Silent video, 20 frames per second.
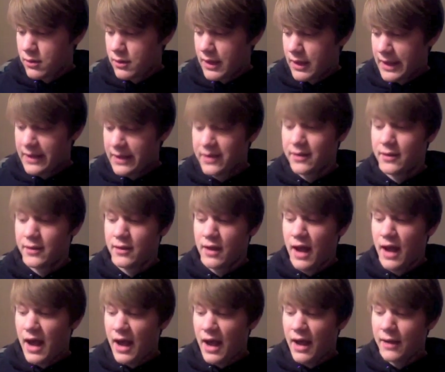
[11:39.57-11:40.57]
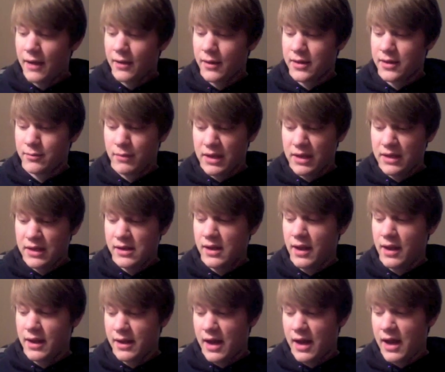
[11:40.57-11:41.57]
in mid
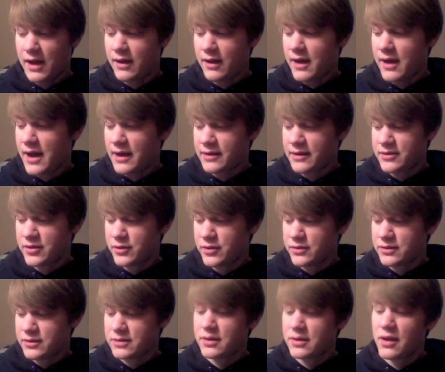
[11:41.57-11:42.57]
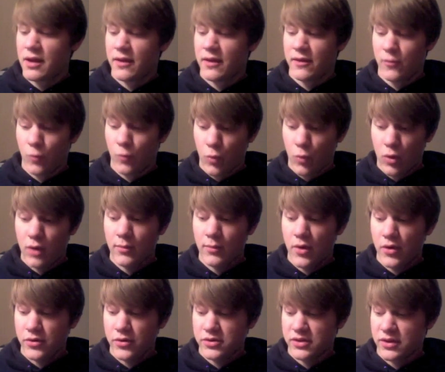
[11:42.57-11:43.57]
and high latitudes, the warm
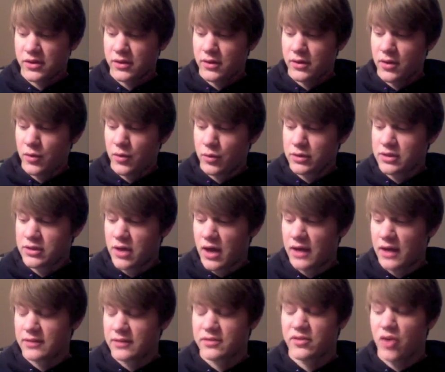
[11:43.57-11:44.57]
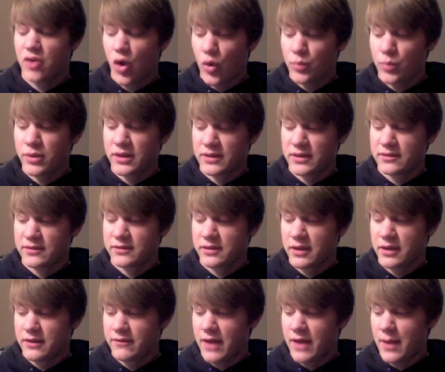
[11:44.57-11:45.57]
ocean would cause copious
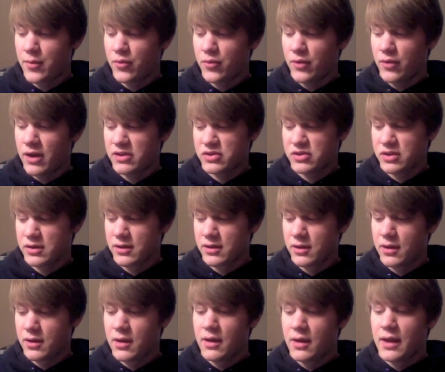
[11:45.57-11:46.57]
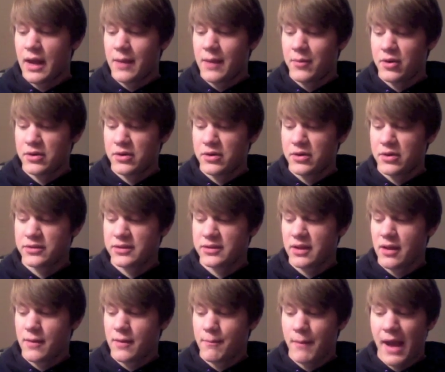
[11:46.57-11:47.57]
evaporation and produce
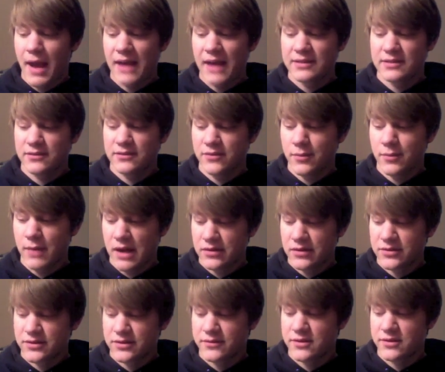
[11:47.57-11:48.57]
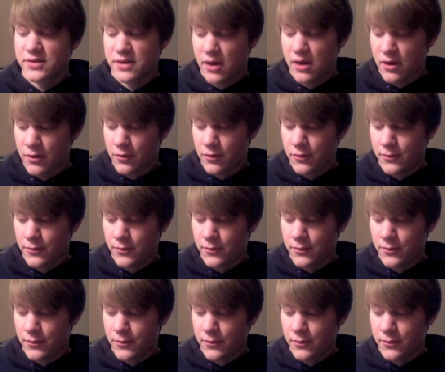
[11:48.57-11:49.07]
massive amounts of snow.